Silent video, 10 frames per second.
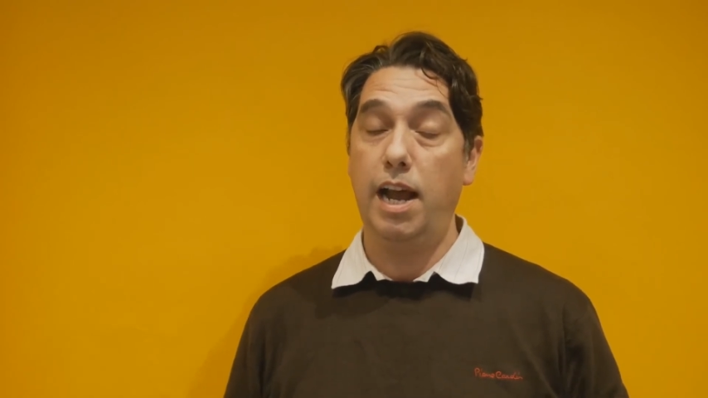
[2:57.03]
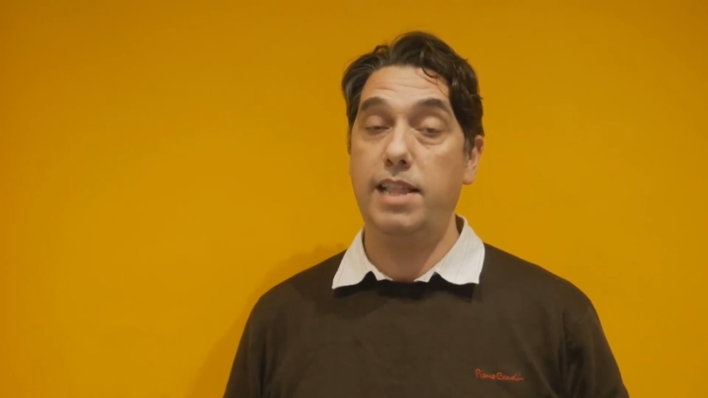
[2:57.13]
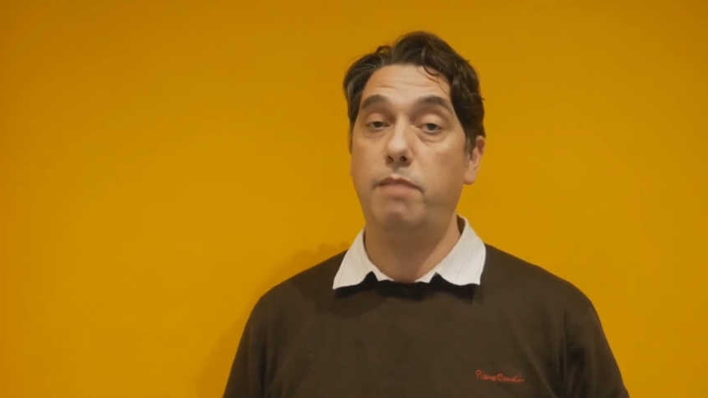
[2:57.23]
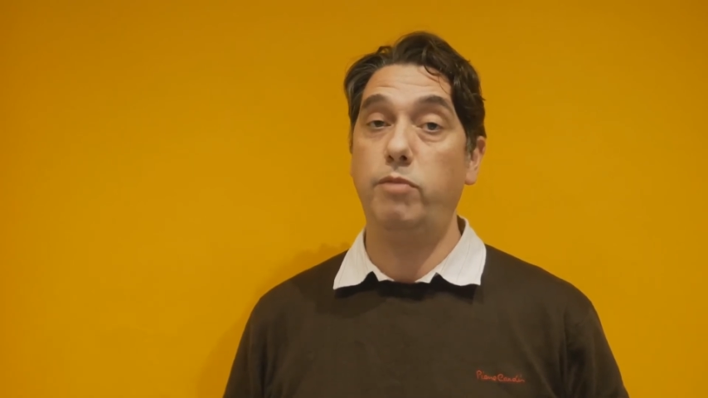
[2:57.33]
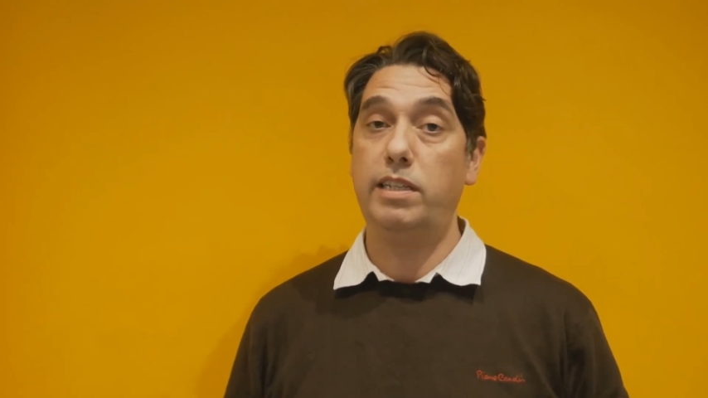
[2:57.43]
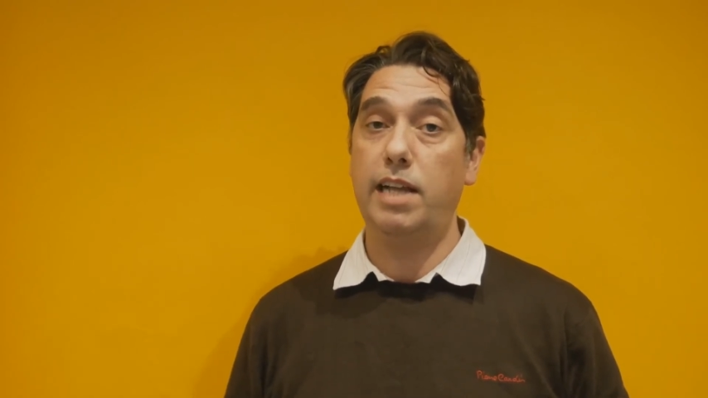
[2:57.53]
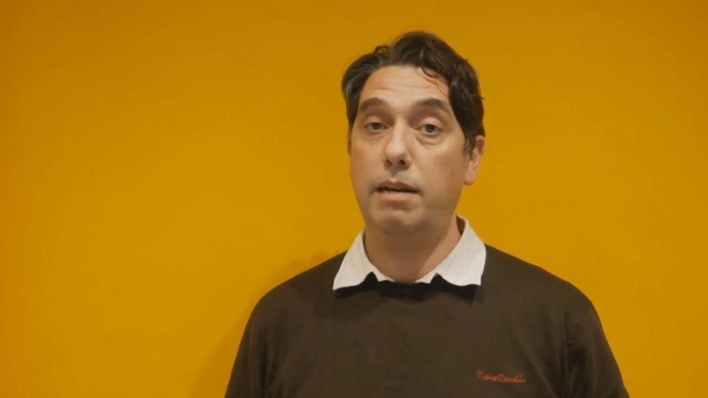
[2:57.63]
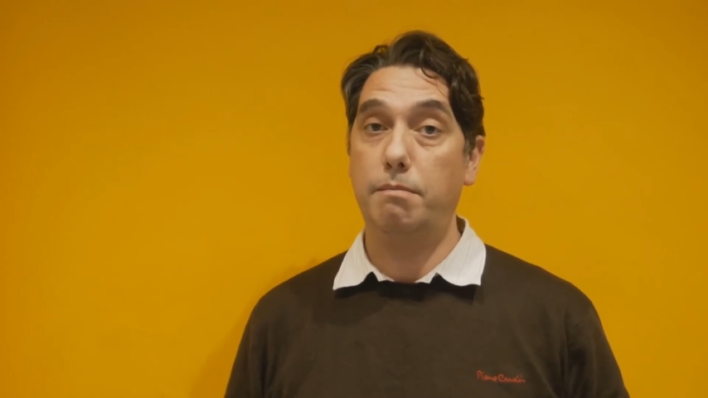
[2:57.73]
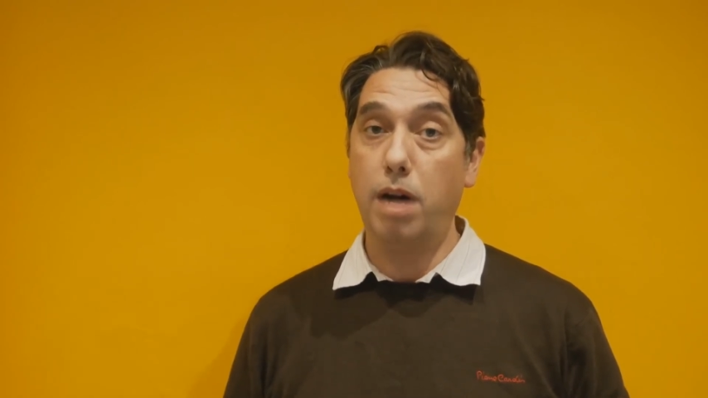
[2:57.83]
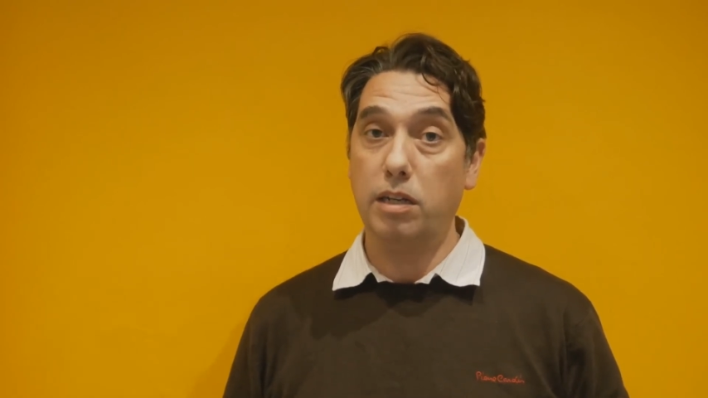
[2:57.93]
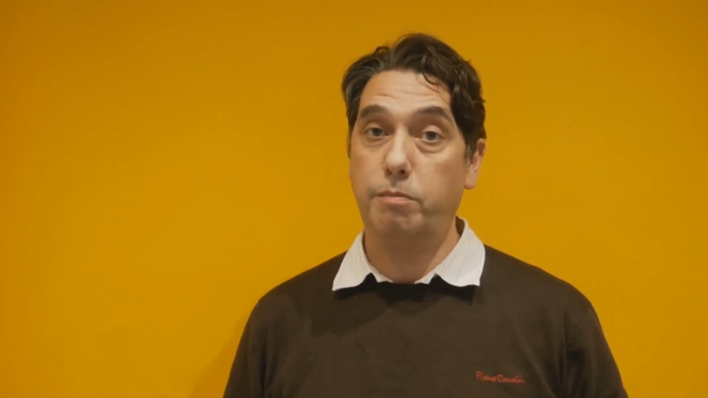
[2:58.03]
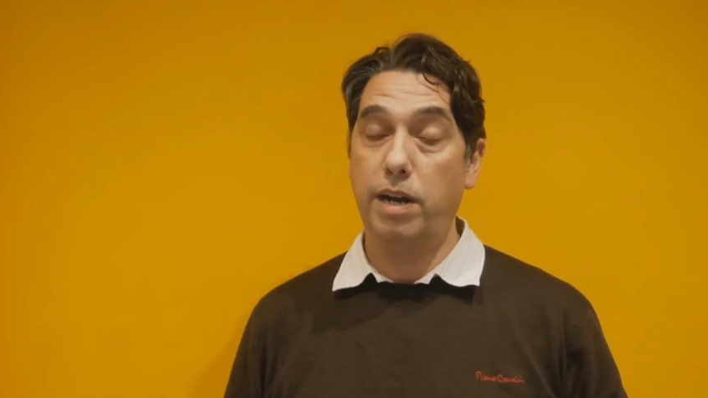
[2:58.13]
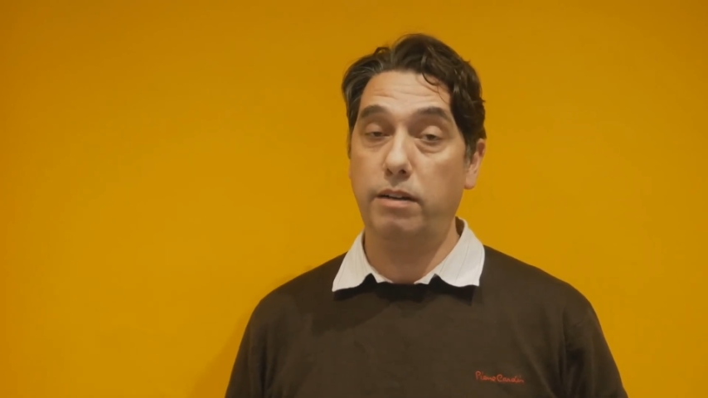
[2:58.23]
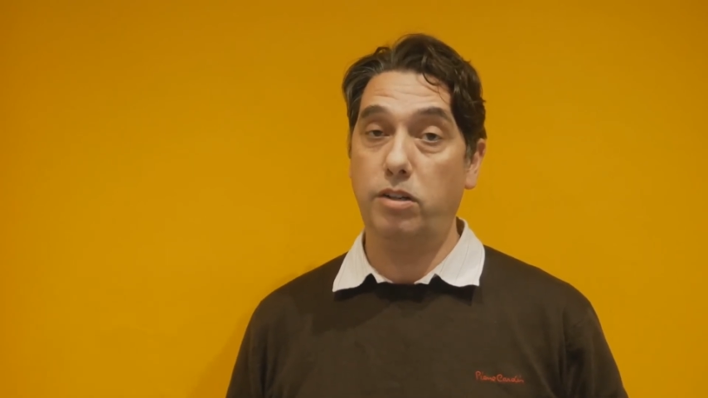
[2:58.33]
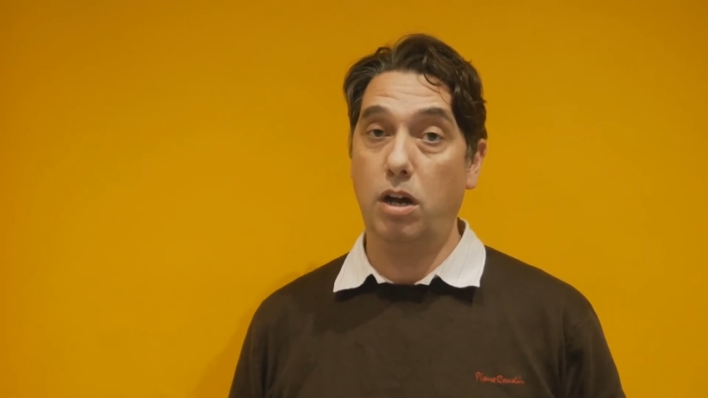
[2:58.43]
and then we stand a much
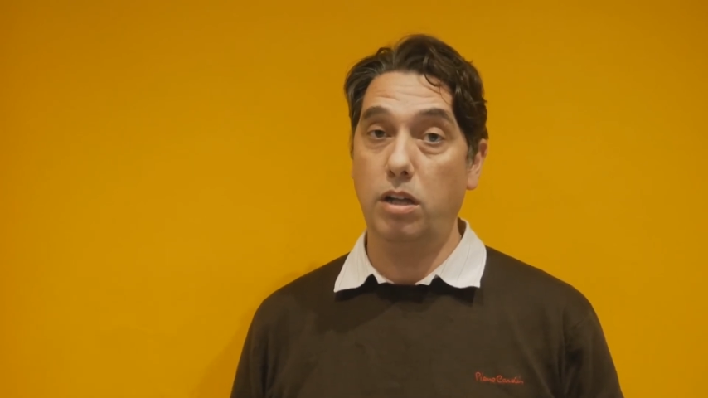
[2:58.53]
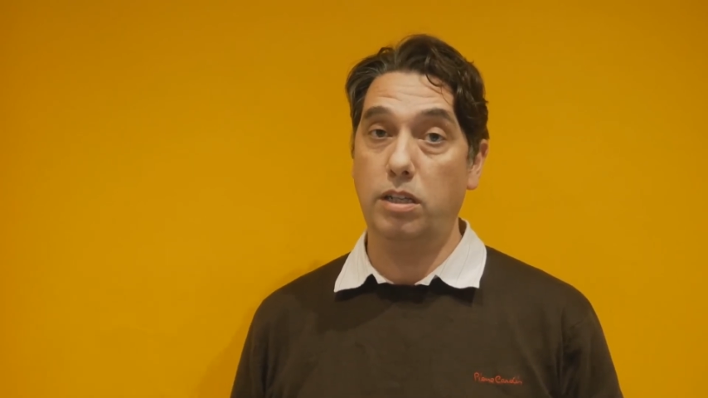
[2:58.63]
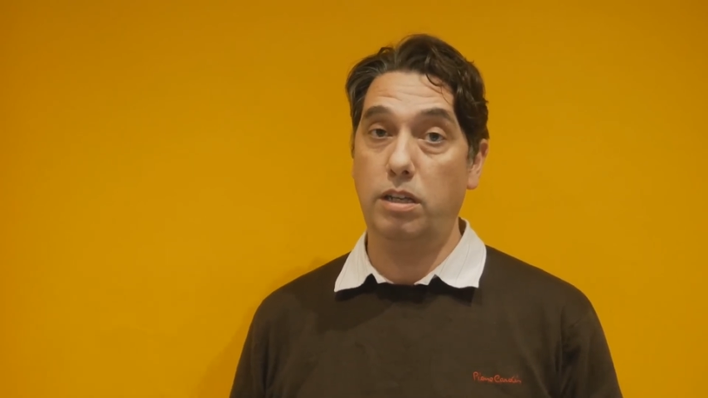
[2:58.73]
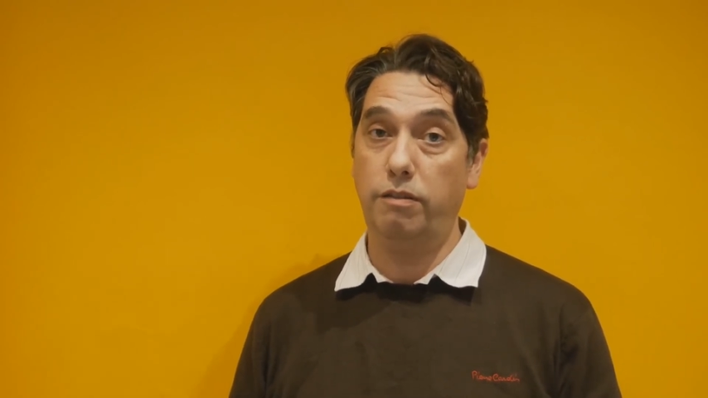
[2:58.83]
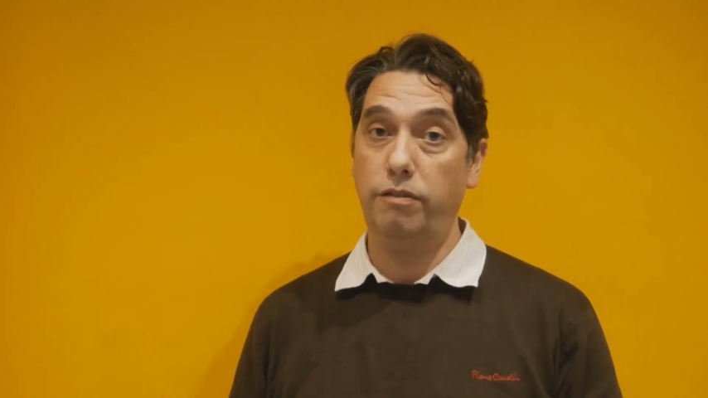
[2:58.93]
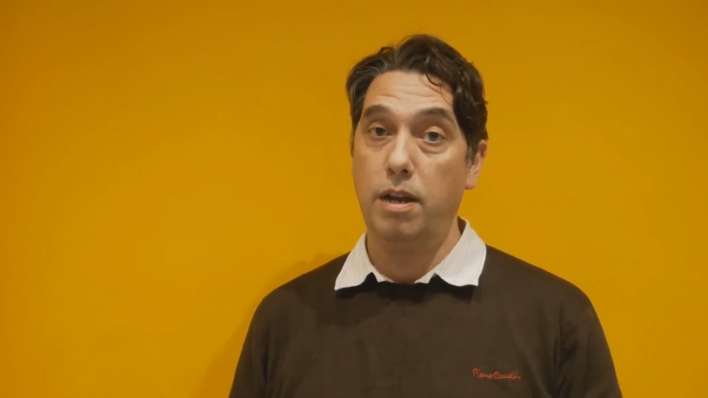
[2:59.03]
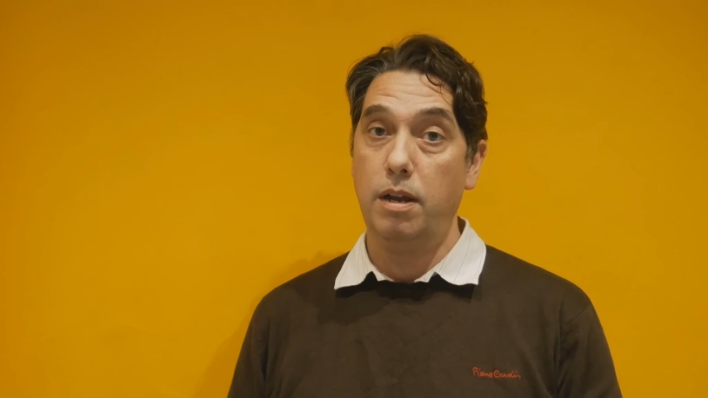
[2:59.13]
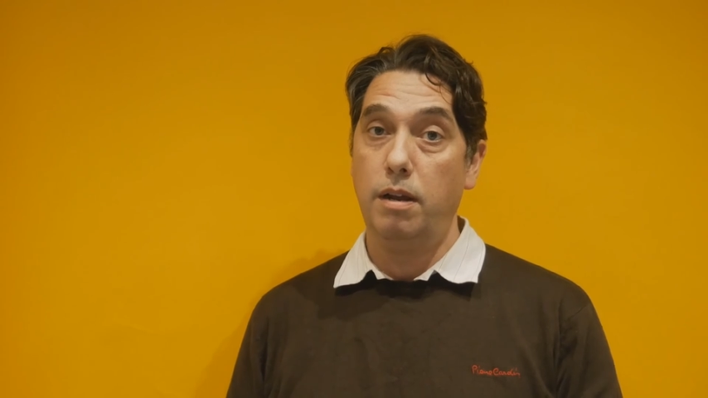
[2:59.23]
better chance of